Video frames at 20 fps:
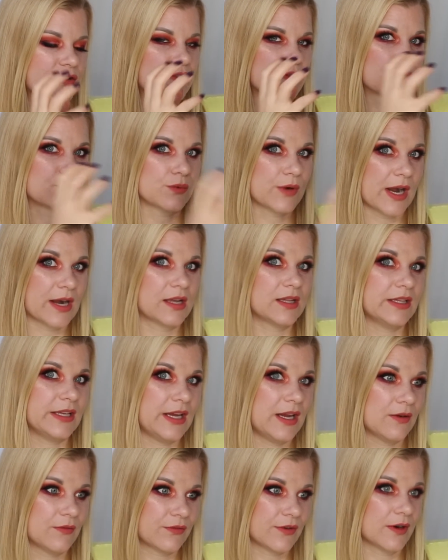
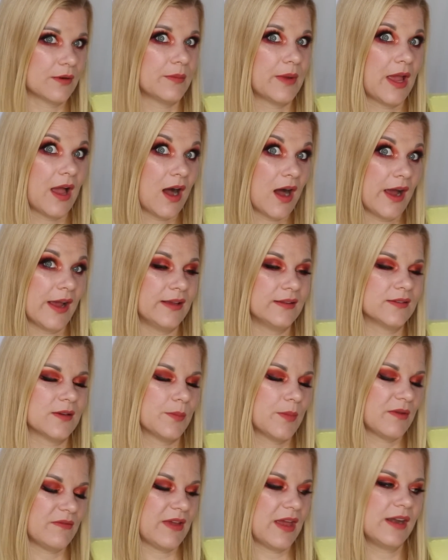directly in front of my eyes
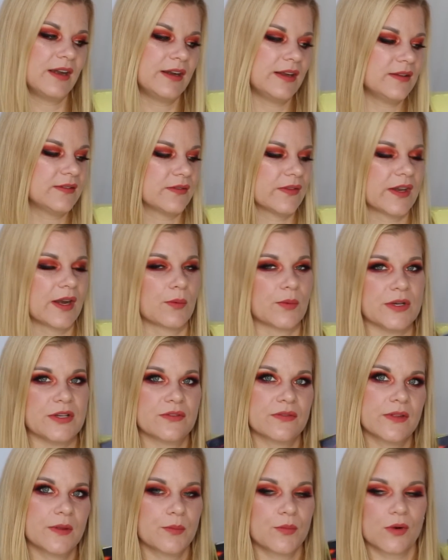on my vanity so that I
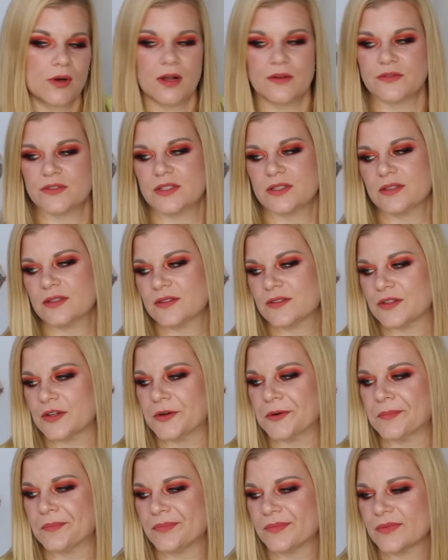reach for them more often.
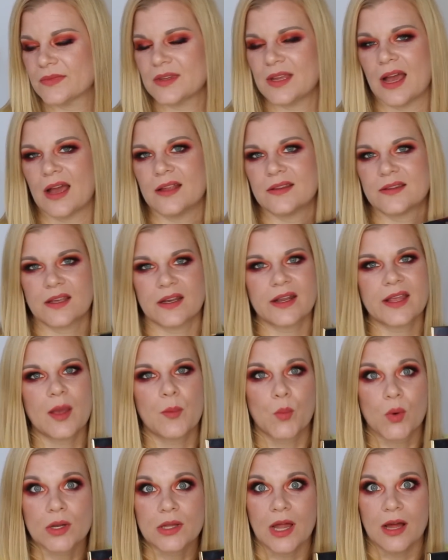So yeah, it's gonna
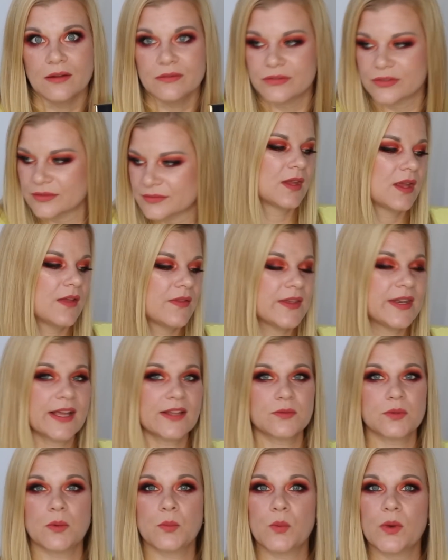get more love. The
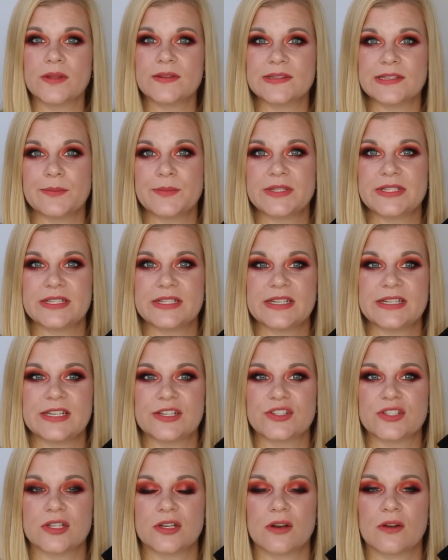next one was limited
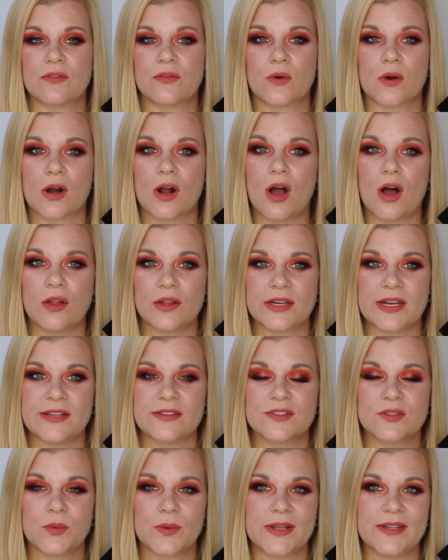edition for
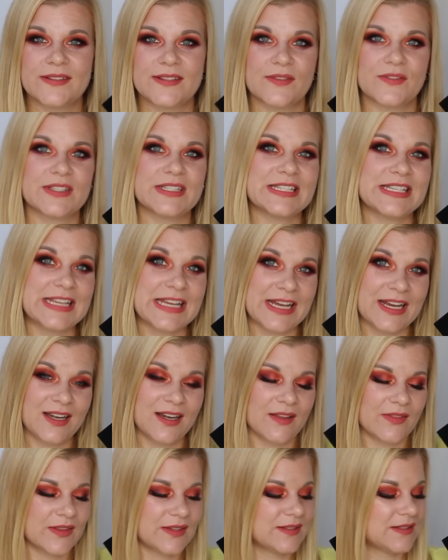holidays twenty
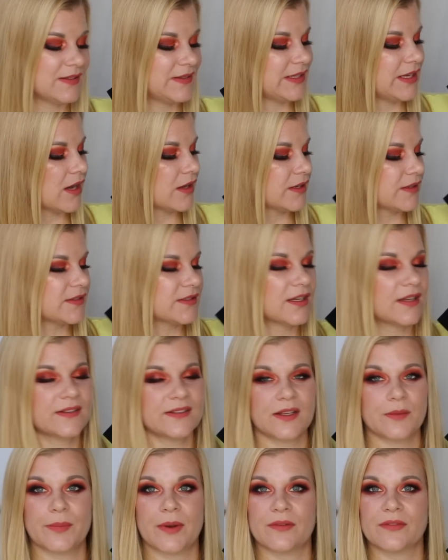seventeen. This is the
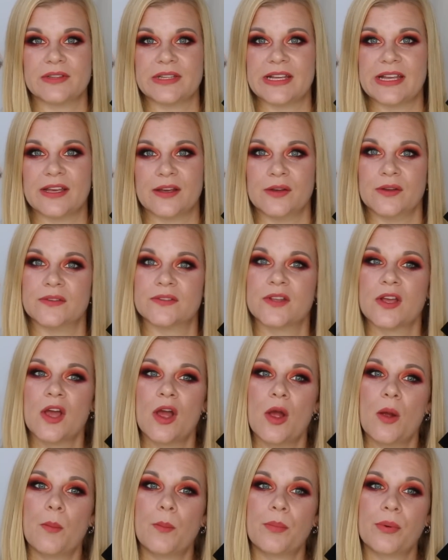Anastasia Beverly Hills
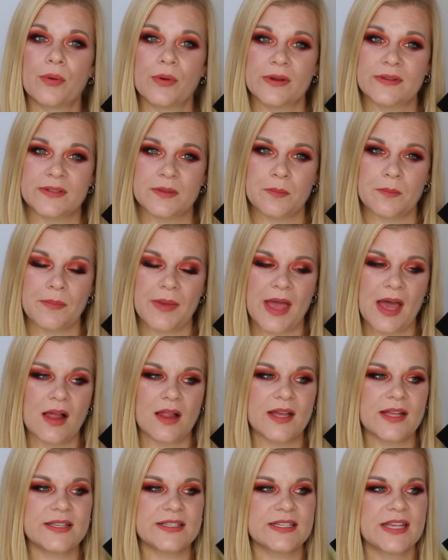Prism
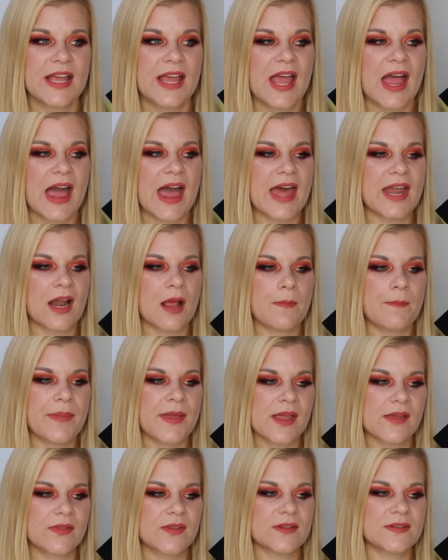palette, and I
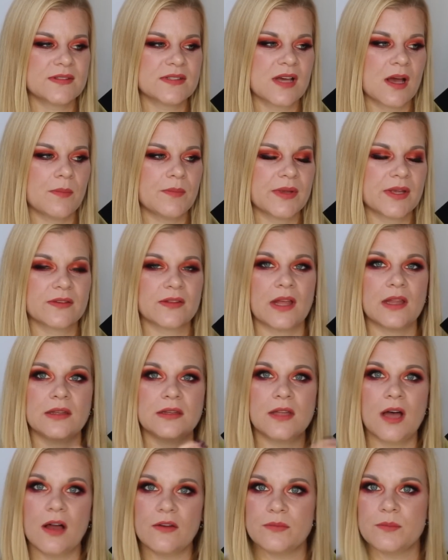picked this up because I
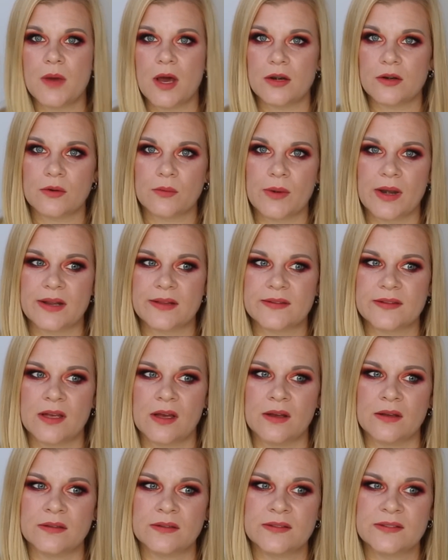love Modern
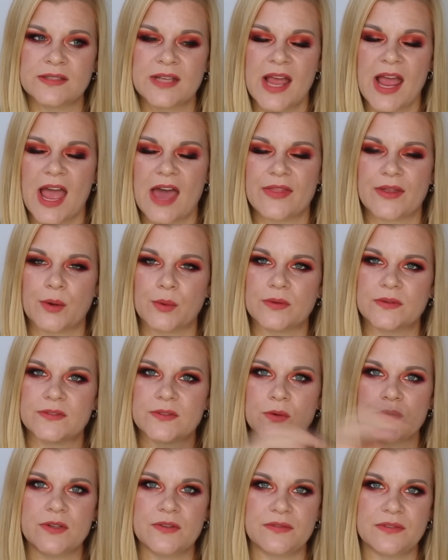Renaissance, and then I was
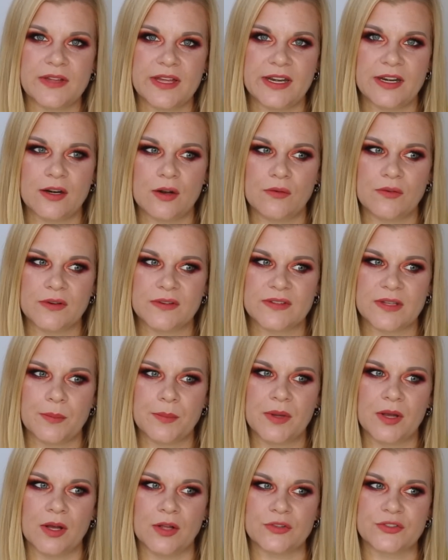so deflated over
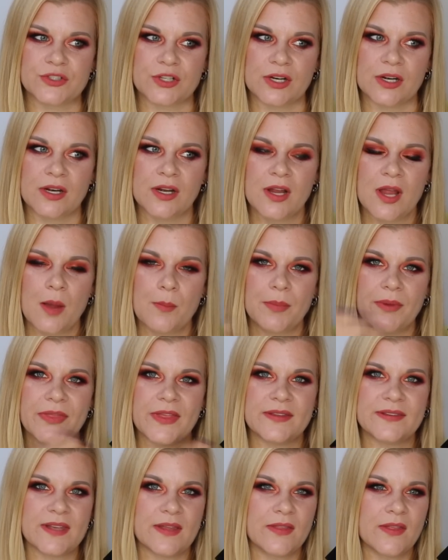Subculture, but
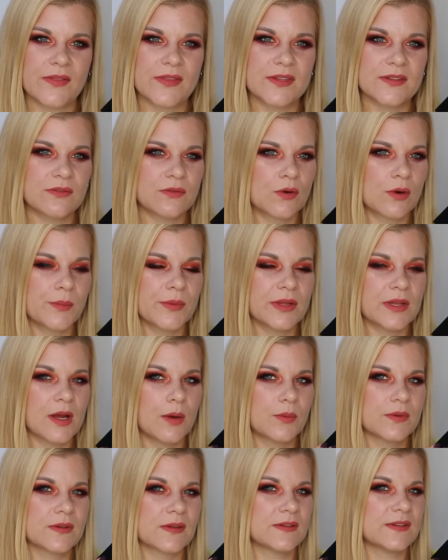they said that this
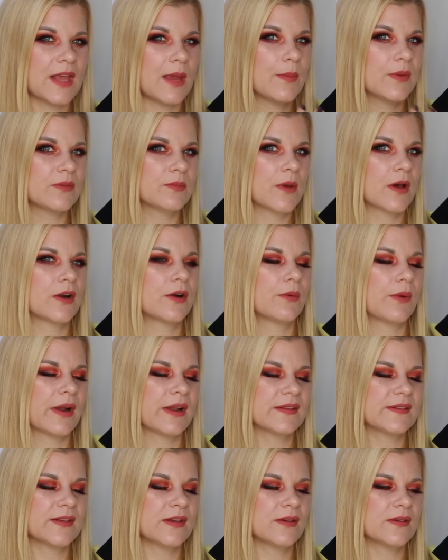formula was the same as Modern
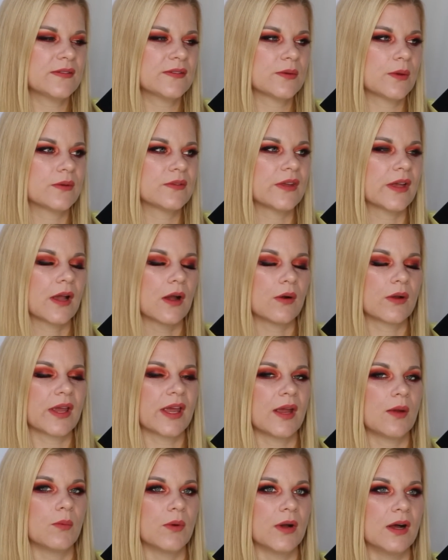Renaissance, so I was like,
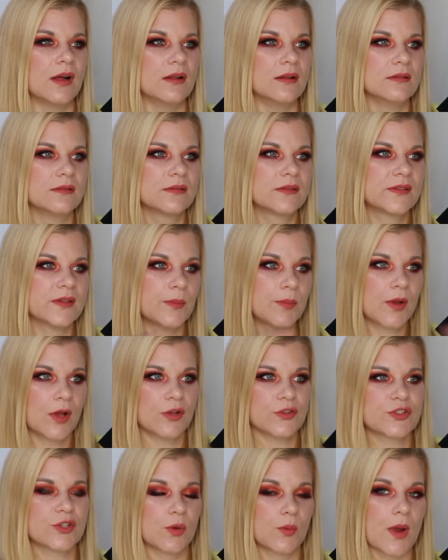okay, well,
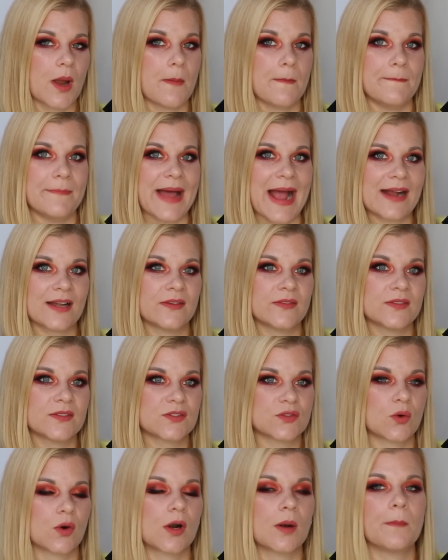Subculture went back to the
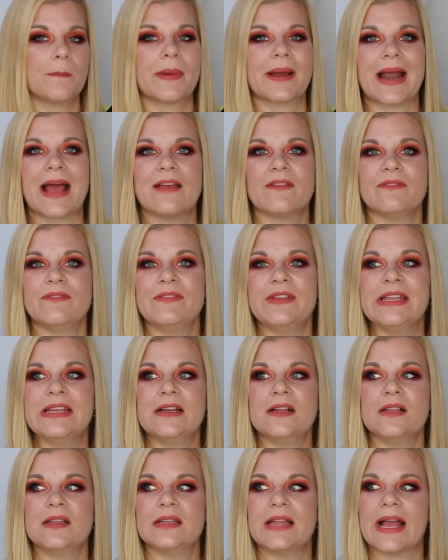store, but I
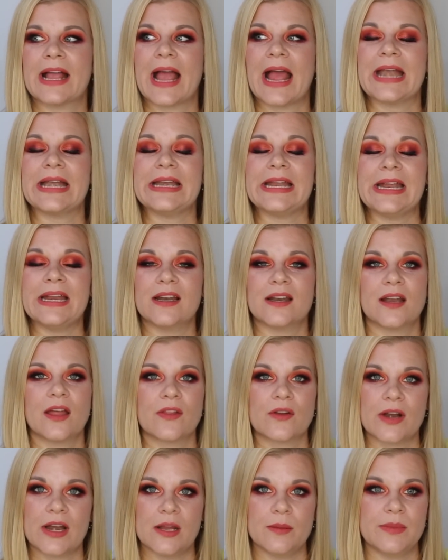feel like I need
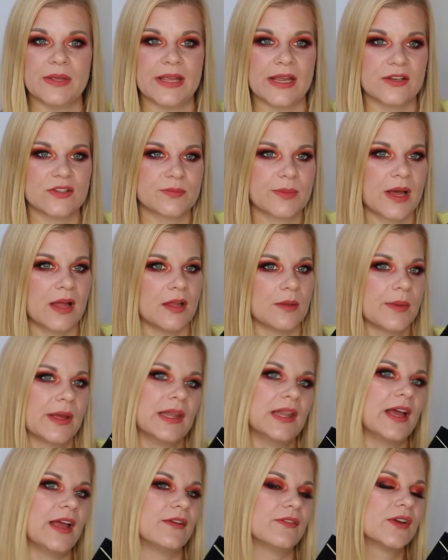another A B H palette in my
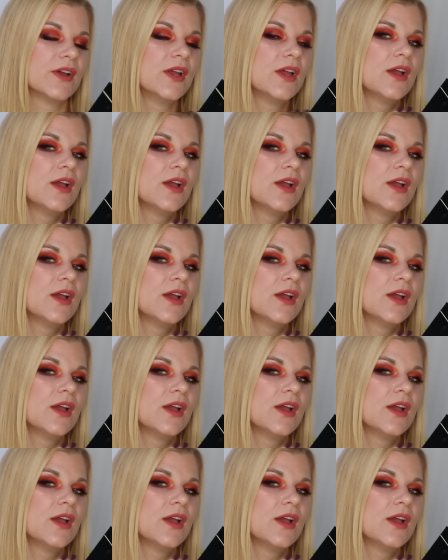life.